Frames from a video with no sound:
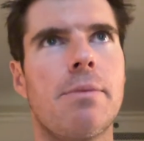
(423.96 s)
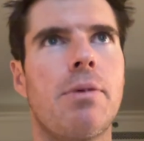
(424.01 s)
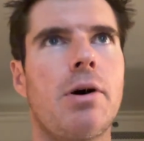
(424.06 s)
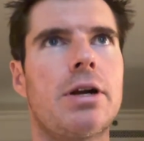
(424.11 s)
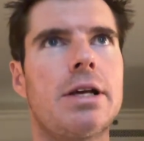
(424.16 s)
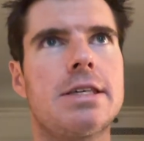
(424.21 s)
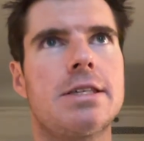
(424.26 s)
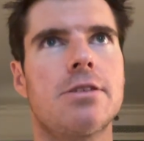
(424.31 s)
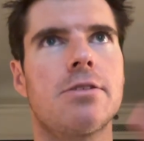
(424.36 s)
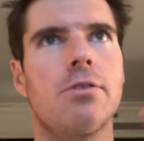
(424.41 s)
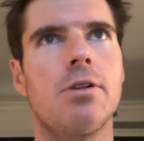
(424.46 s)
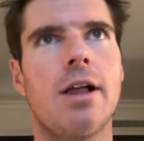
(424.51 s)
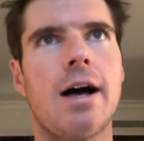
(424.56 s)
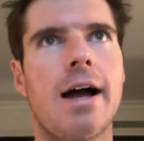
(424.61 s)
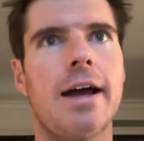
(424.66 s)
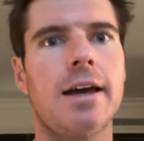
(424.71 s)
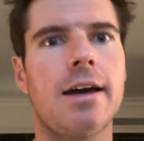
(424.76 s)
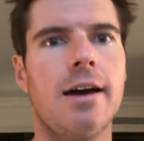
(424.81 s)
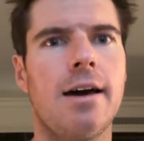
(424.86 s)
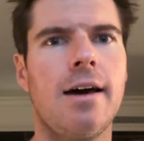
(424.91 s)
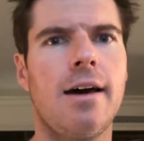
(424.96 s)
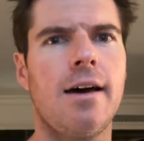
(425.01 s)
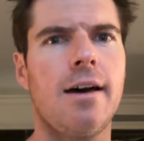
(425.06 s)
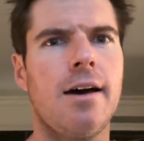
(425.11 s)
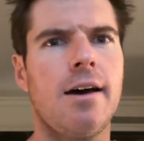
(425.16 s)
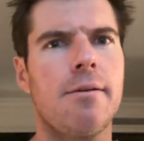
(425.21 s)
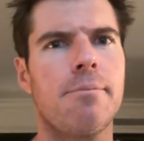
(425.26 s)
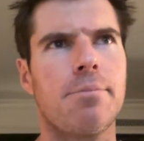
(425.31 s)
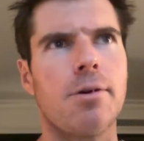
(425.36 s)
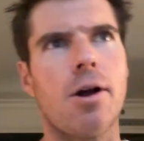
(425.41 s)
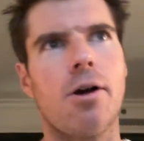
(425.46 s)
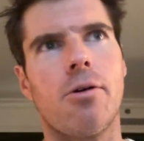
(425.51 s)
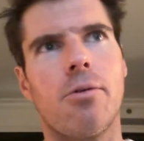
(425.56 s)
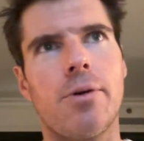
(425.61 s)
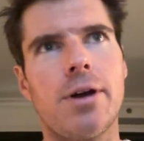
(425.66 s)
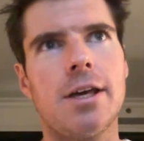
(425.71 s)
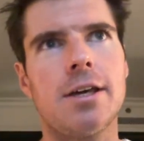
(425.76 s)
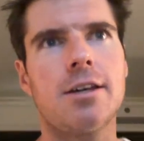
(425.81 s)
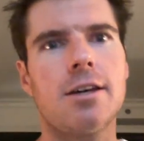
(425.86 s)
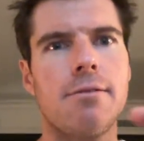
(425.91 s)
body's still like, bro, are
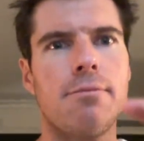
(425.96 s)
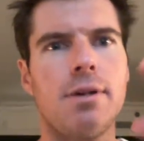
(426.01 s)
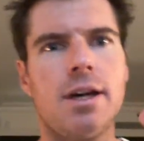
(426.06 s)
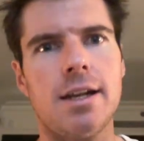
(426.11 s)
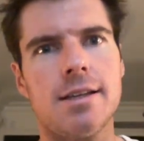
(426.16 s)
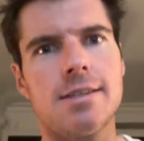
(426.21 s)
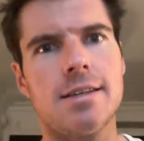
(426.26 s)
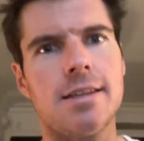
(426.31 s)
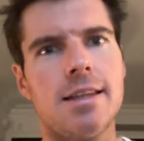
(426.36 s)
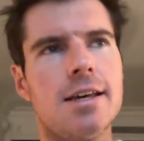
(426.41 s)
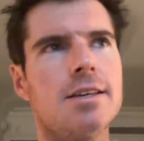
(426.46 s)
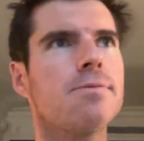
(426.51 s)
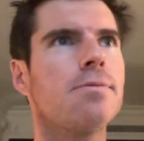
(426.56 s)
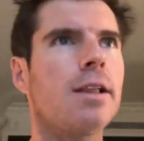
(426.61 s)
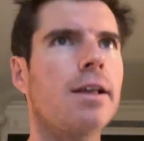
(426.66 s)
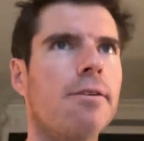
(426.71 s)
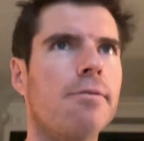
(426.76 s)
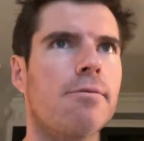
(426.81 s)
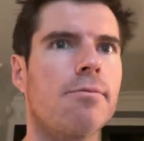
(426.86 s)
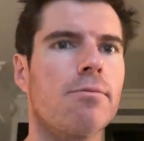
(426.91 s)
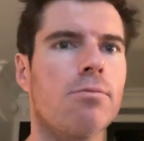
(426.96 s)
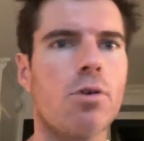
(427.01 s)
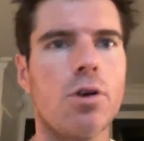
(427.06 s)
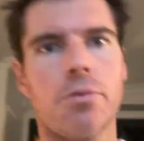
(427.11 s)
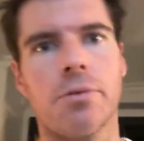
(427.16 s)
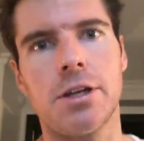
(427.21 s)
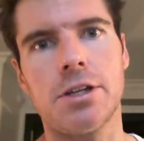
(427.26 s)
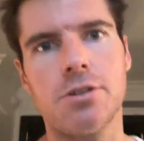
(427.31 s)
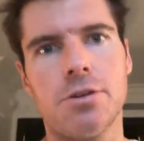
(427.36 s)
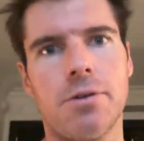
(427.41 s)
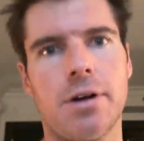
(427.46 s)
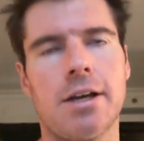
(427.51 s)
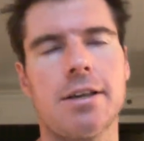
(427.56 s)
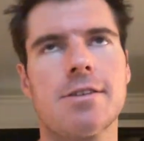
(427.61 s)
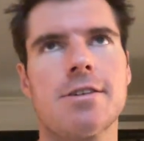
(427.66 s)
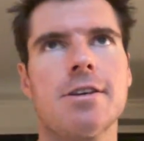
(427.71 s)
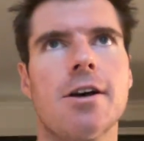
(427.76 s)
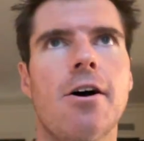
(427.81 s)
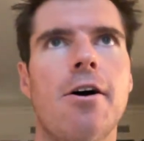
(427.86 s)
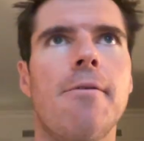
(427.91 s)
we committed to this? Like, what are we doing?
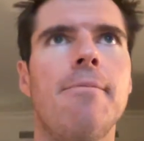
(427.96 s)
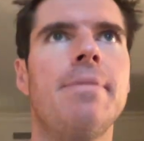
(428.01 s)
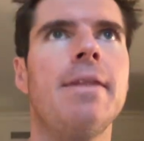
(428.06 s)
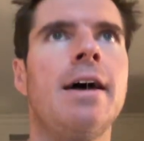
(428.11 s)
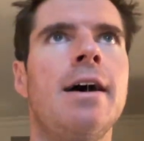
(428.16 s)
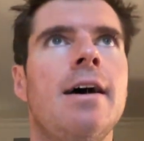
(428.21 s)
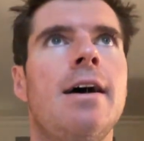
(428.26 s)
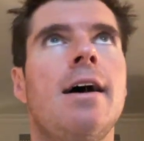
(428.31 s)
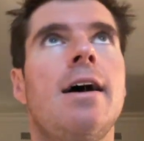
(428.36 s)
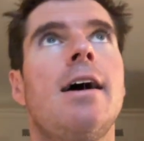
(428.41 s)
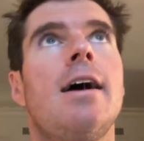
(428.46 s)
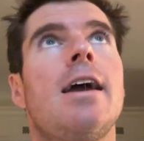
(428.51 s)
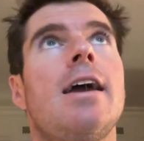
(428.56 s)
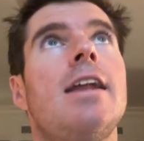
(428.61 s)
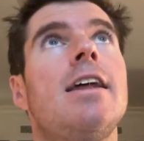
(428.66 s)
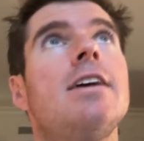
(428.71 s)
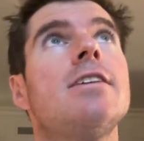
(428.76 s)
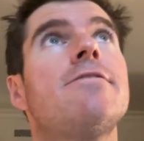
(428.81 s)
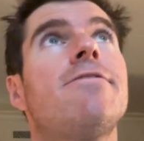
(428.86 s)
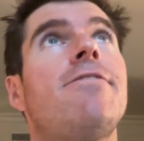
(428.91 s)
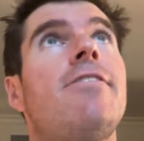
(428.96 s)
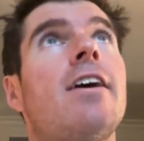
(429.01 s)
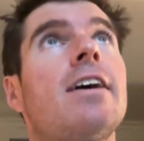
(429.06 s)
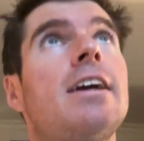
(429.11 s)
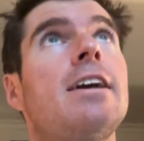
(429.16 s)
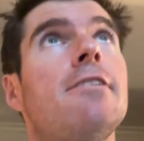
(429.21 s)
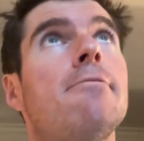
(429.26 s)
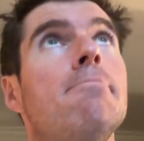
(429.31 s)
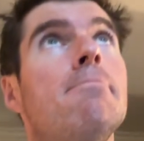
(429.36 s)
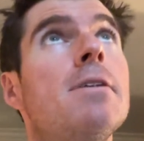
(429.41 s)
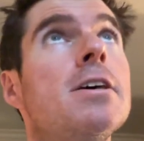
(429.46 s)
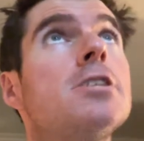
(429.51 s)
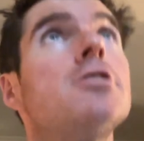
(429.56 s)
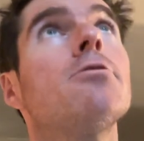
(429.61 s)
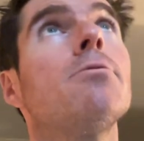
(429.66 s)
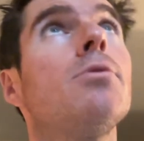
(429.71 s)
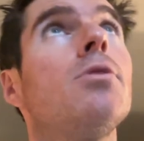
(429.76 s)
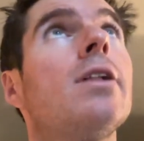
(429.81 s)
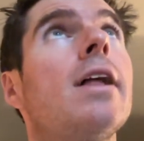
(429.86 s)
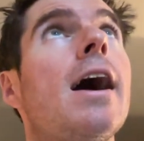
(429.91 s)
So it is fucking
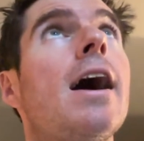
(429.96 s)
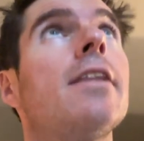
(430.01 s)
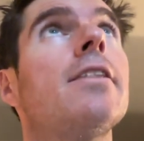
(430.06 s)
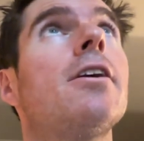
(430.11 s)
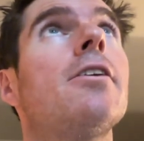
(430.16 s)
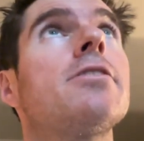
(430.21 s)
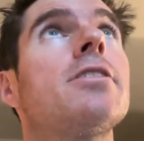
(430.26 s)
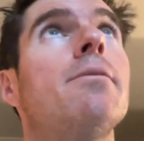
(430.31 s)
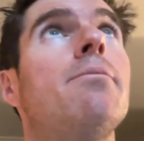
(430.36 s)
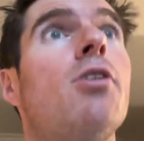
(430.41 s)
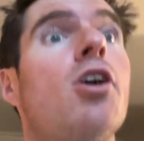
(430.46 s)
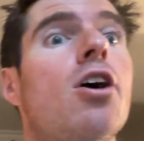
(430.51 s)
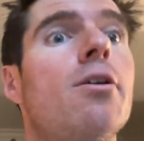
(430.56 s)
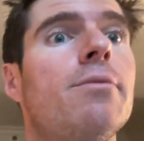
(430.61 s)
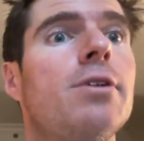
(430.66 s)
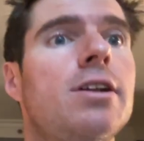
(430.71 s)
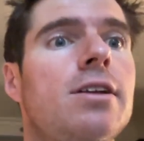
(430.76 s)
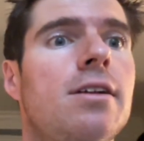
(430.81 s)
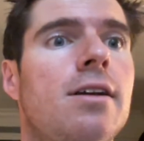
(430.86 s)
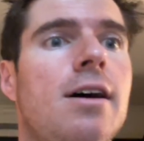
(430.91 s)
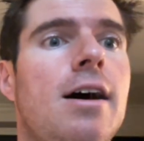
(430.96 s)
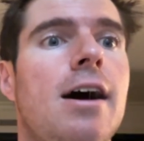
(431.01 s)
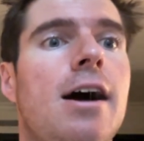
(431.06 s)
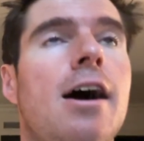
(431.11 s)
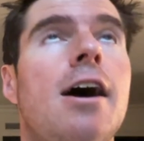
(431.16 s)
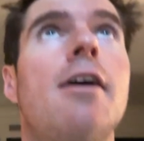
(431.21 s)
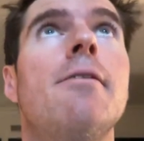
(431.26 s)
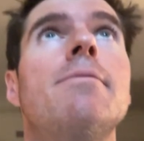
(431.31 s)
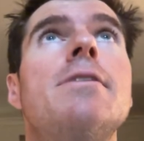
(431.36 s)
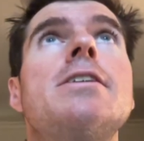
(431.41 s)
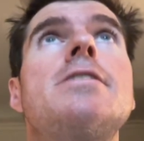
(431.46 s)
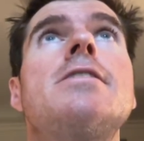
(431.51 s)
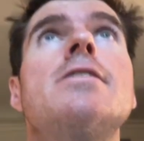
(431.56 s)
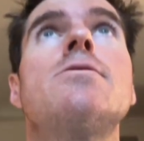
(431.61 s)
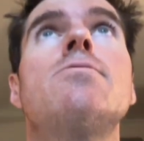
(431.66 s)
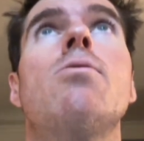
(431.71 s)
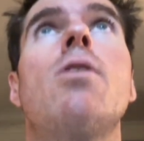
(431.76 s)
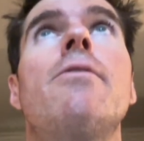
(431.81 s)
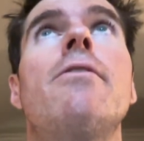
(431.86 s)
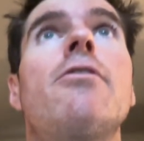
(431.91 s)
miserable out there at the moment. This
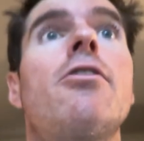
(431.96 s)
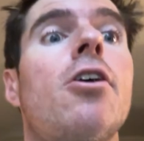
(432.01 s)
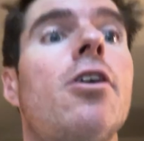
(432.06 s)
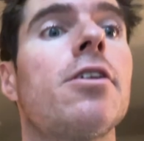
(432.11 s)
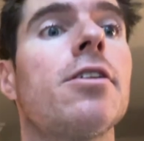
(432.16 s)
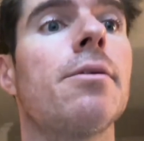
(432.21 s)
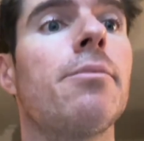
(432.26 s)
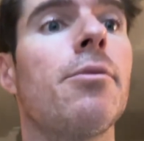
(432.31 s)
is what we've got at the